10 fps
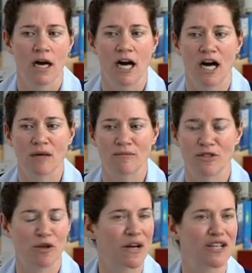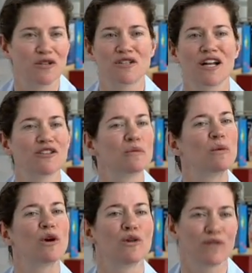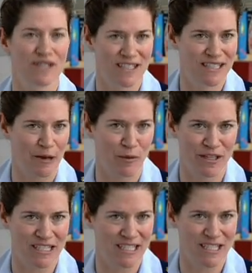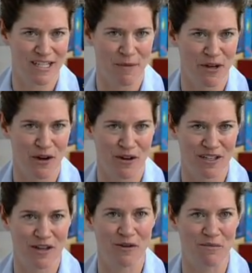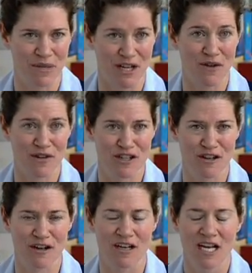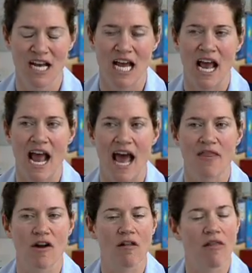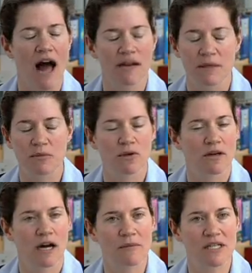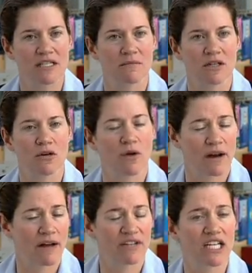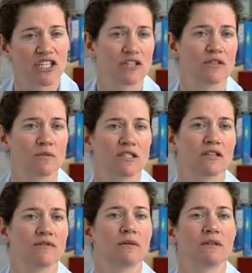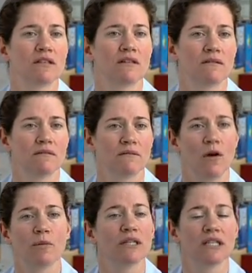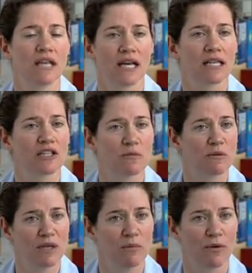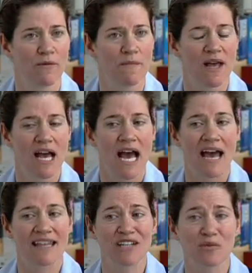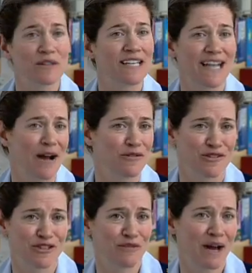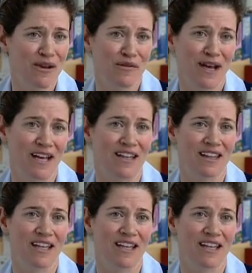Don't Ask, Don't Tell is a perfect example as this is coming, being overturned. And there are a lot of people who are coming to me who are having issues with serving with openly gay and lesbian people. And that's really counter to my faith.